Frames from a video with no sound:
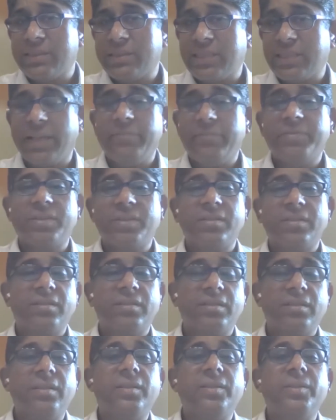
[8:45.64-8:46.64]
saved,
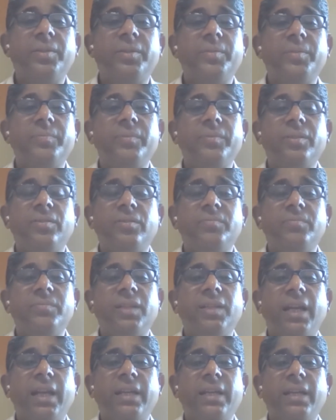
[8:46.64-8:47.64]

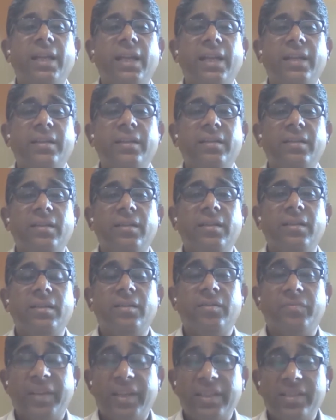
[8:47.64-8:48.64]
and
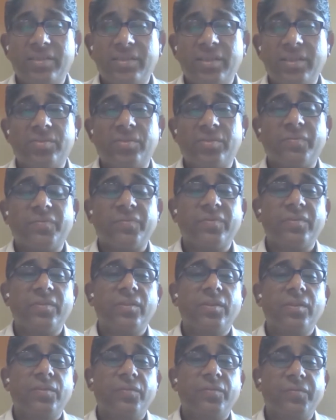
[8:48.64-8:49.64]
wastage of
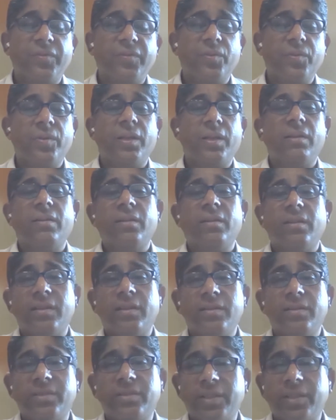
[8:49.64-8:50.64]
fuel
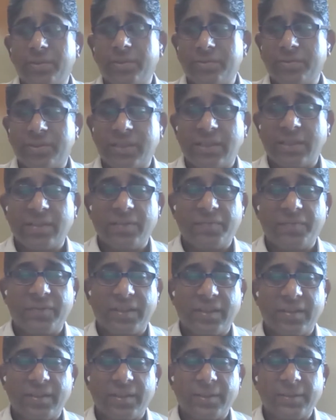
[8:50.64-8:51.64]
is reduced
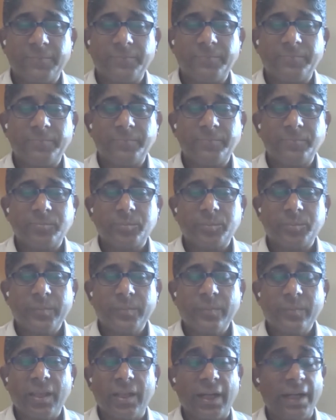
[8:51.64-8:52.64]
significantly,
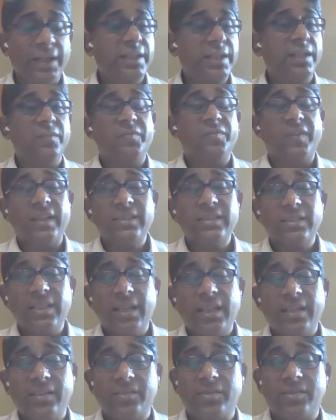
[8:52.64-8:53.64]
right? And
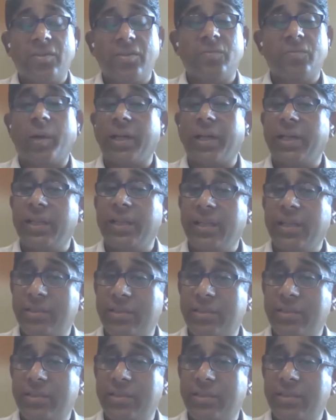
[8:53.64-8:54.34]
FASTag is now widening its